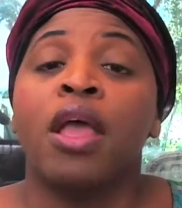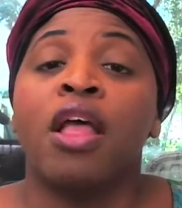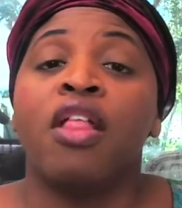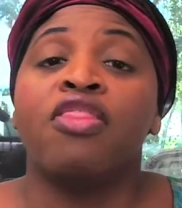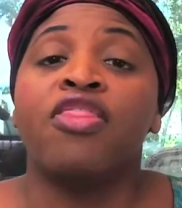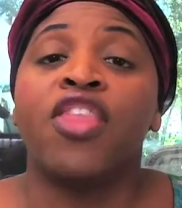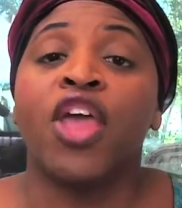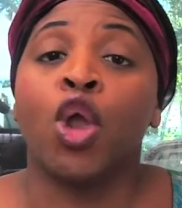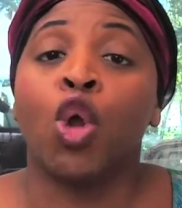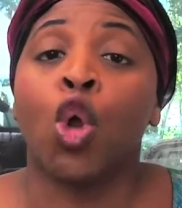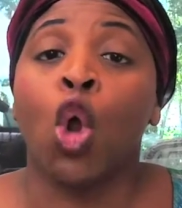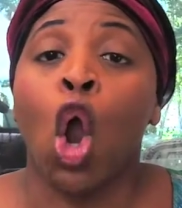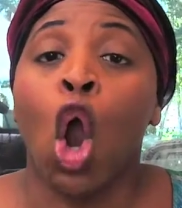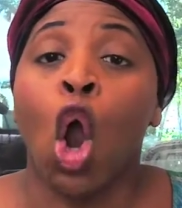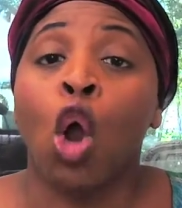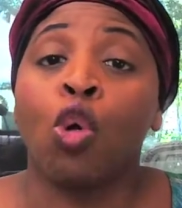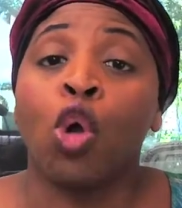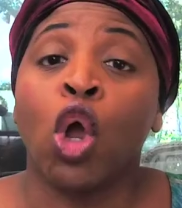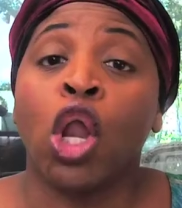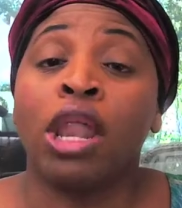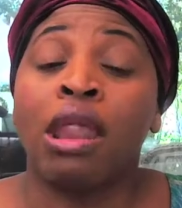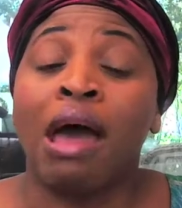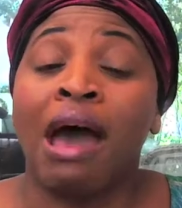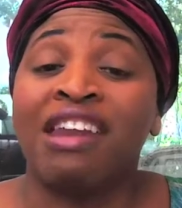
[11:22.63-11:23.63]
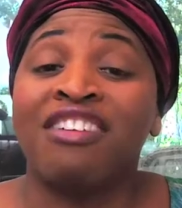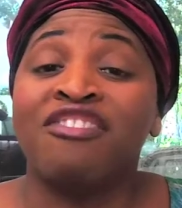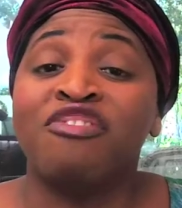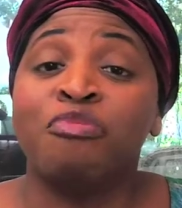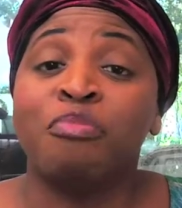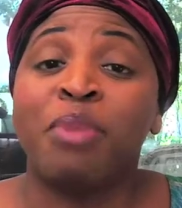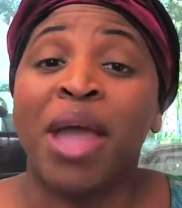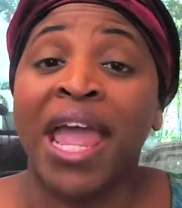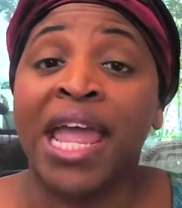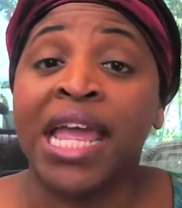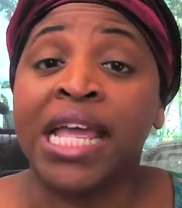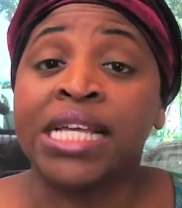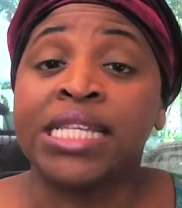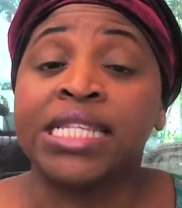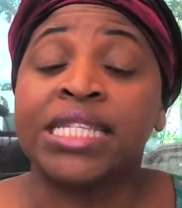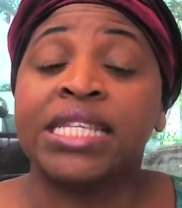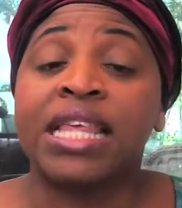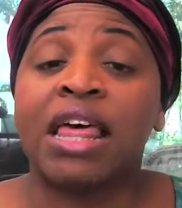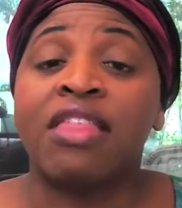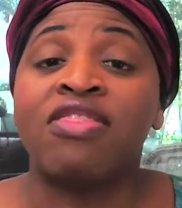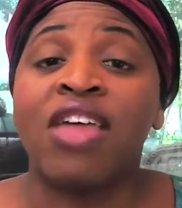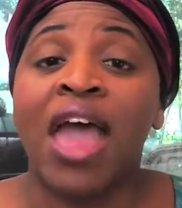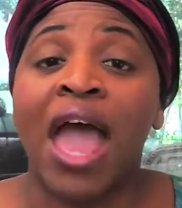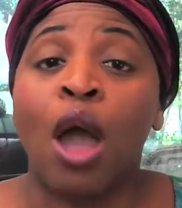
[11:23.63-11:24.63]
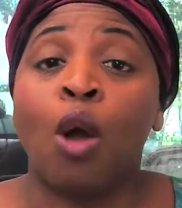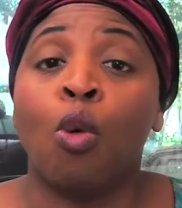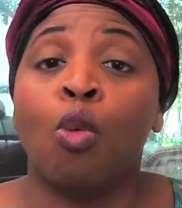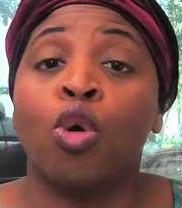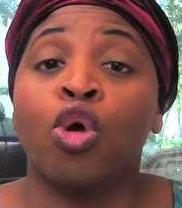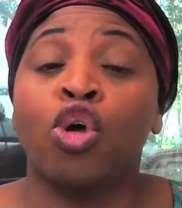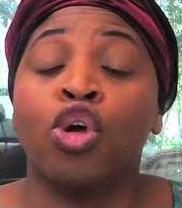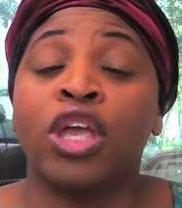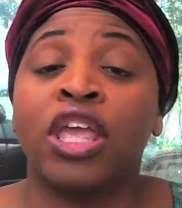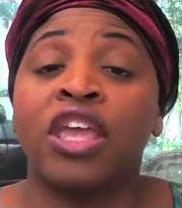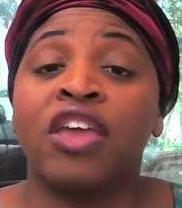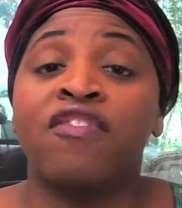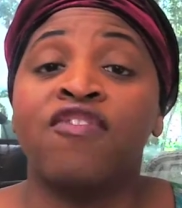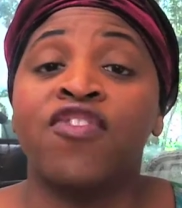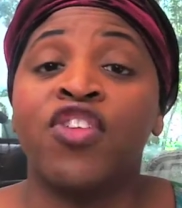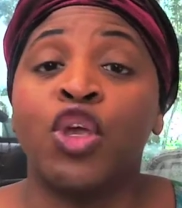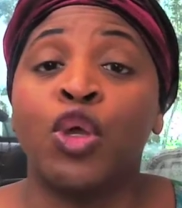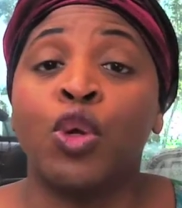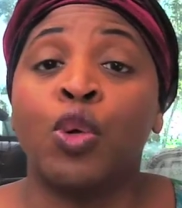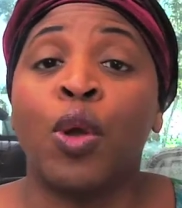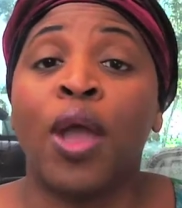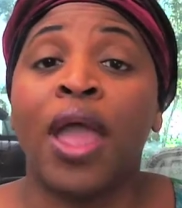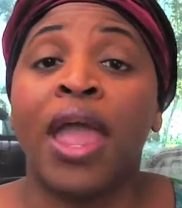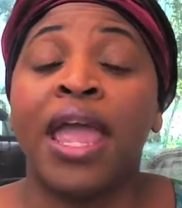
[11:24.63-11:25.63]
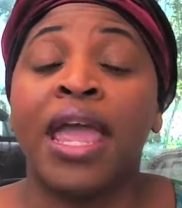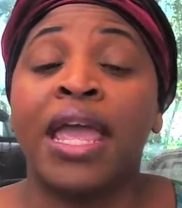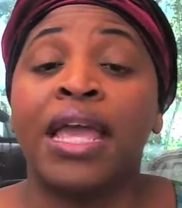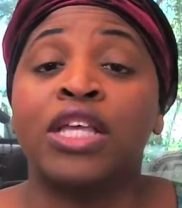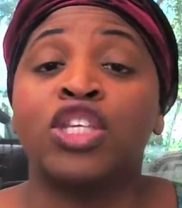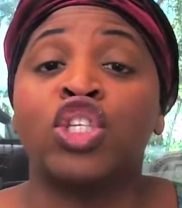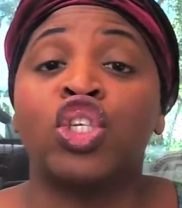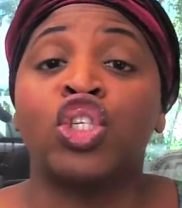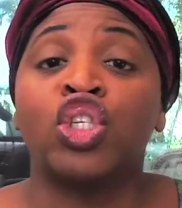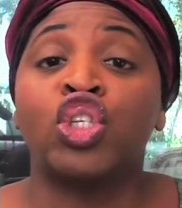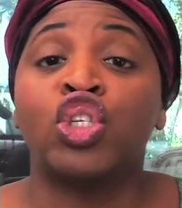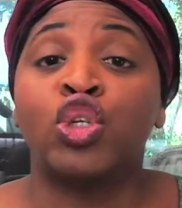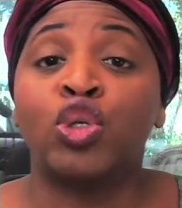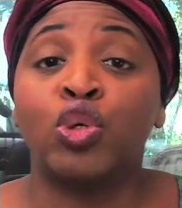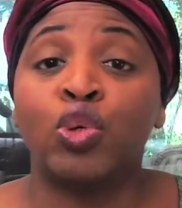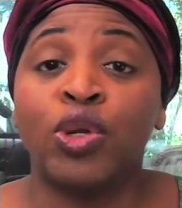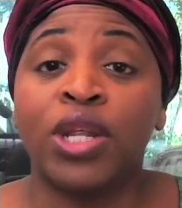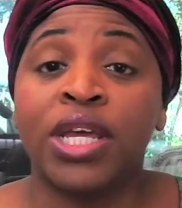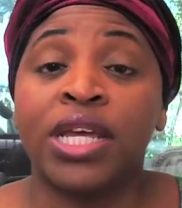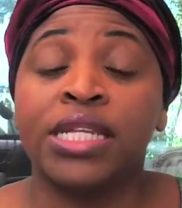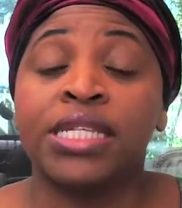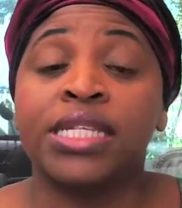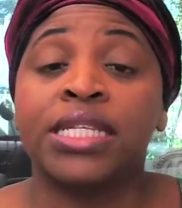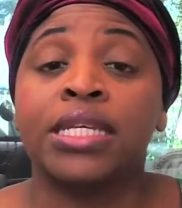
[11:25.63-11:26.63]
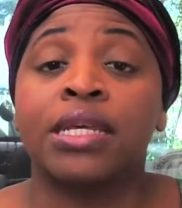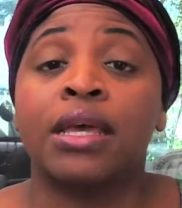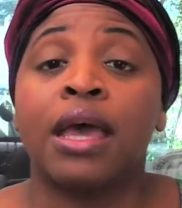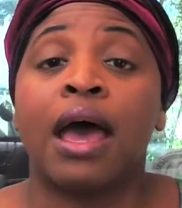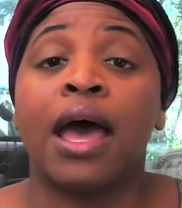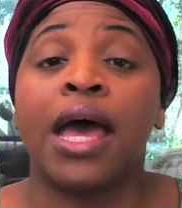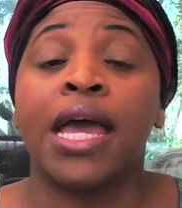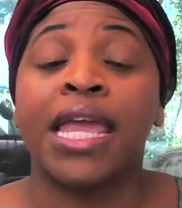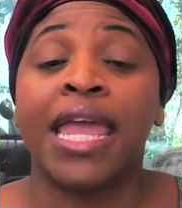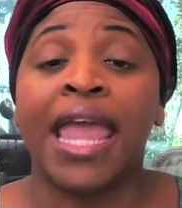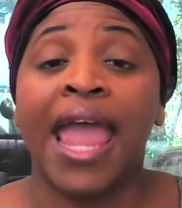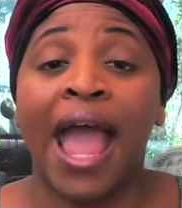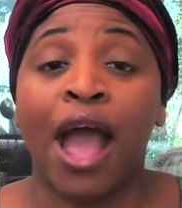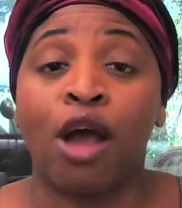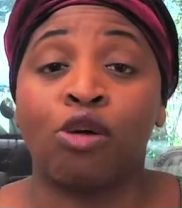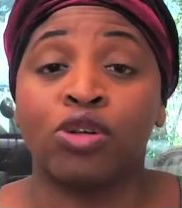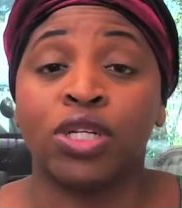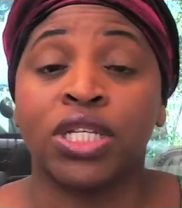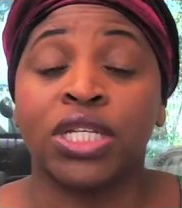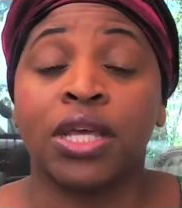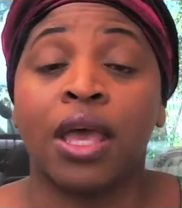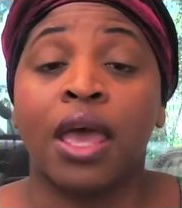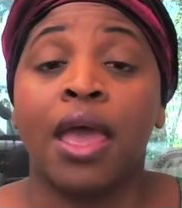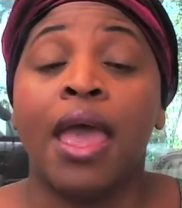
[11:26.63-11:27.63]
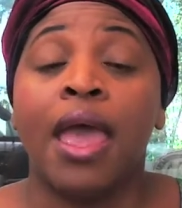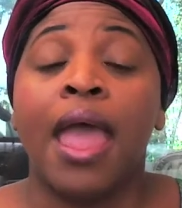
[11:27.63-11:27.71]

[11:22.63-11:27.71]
there are a lot of banks that will give you a student account.